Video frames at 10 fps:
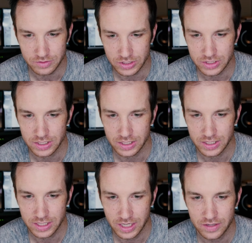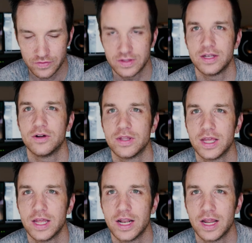just kind of hit the nail on the head.